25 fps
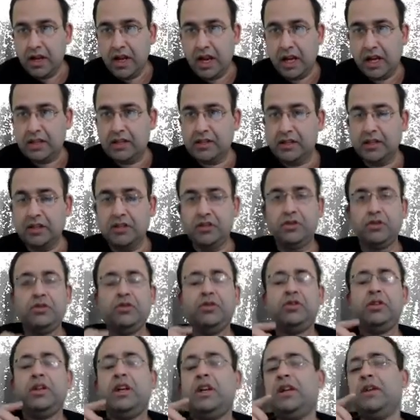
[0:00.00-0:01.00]
As such, you
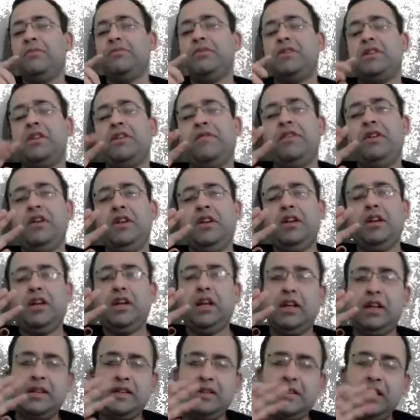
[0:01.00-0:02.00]
know that M seven,
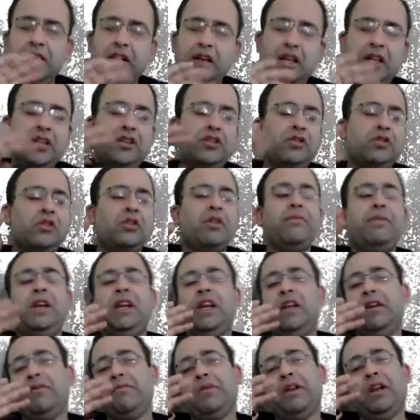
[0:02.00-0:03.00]
it is the least common
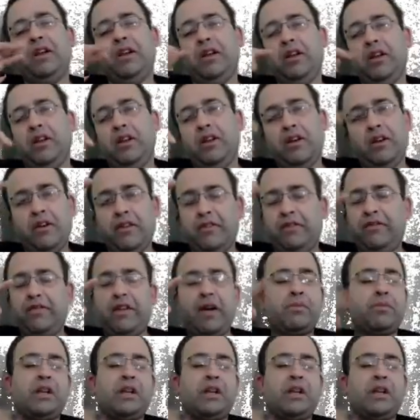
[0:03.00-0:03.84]
A M L. F A